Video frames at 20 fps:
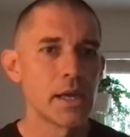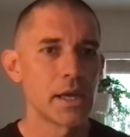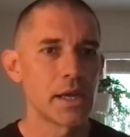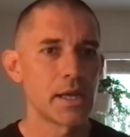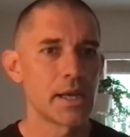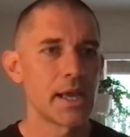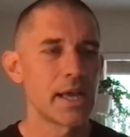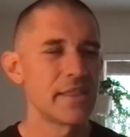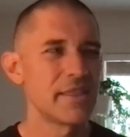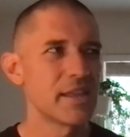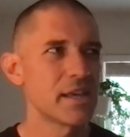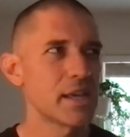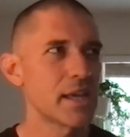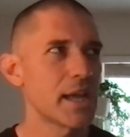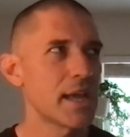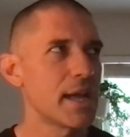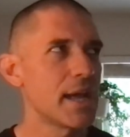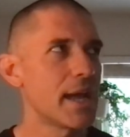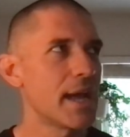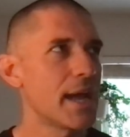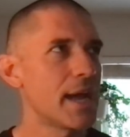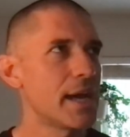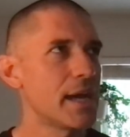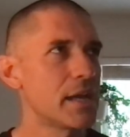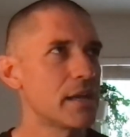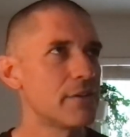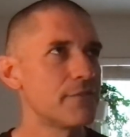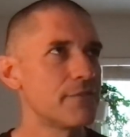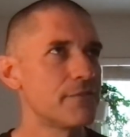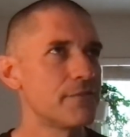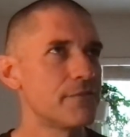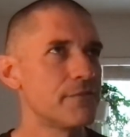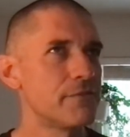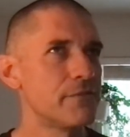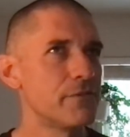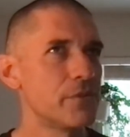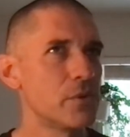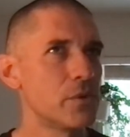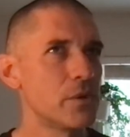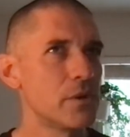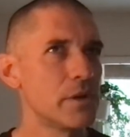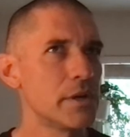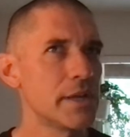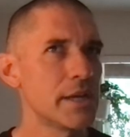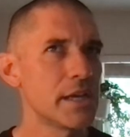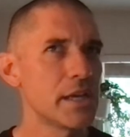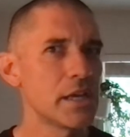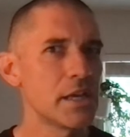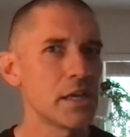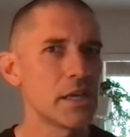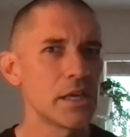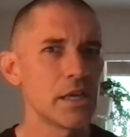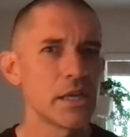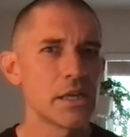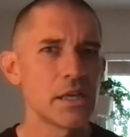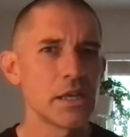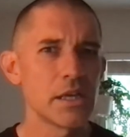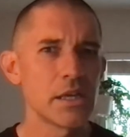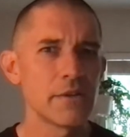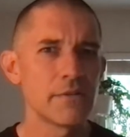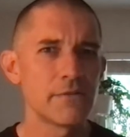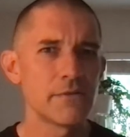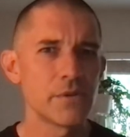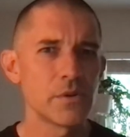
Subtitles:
And I think I had a 4-day